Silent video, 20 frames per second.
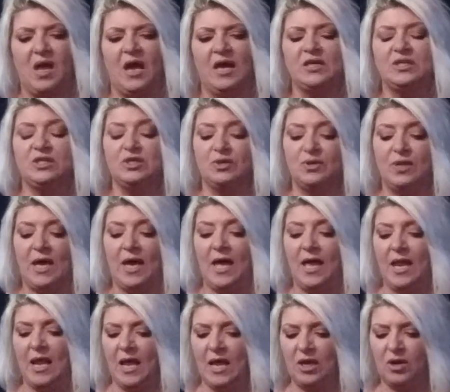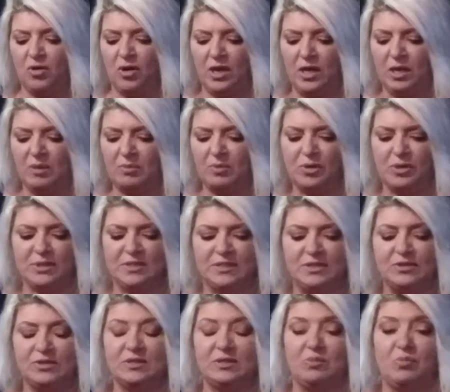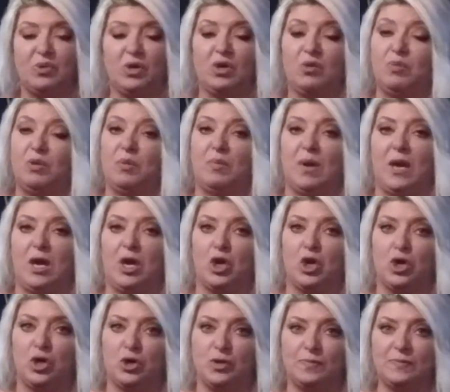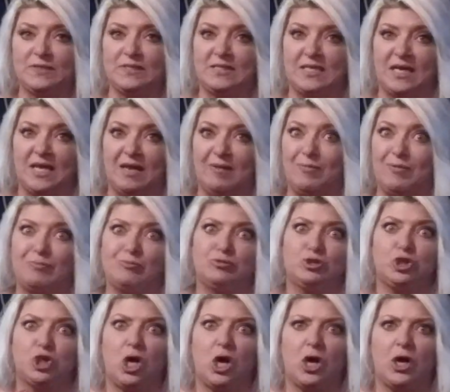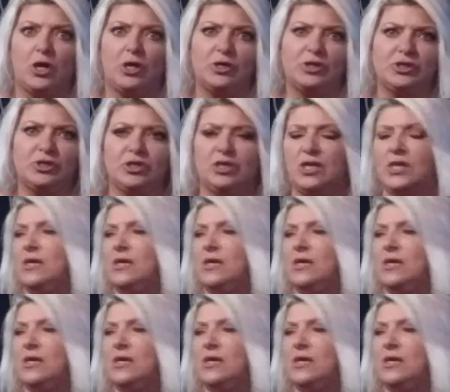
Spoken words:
I do that. I grind up crystals and put them in my herbs to keep them charged.